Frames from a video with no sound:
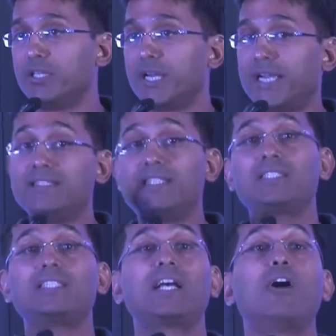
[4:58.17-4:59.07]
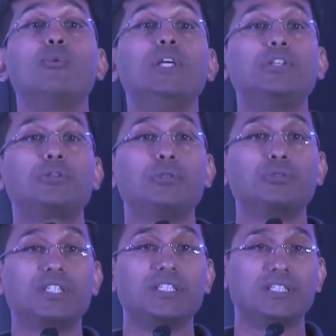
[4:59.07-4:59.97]
and this is how we
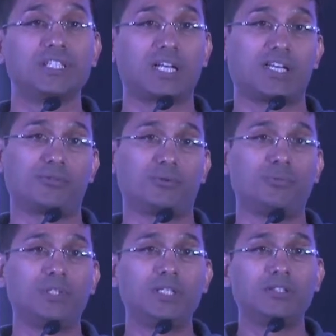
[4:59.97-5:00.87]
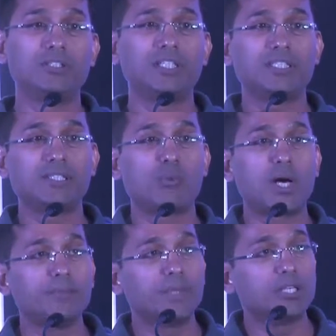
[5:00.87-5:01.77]
introduced it in the classroom. So there is a
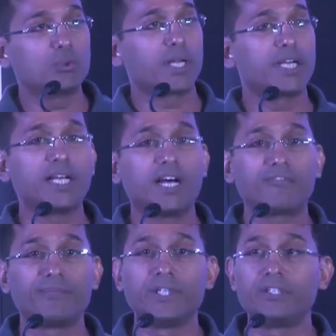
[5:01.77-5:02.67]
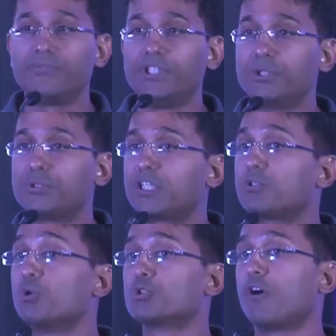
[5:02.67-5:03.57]
1 minute, 1.5 minute video that
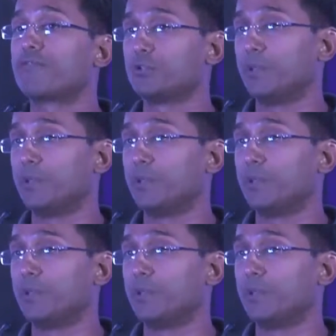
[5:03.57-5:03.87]
goes off to the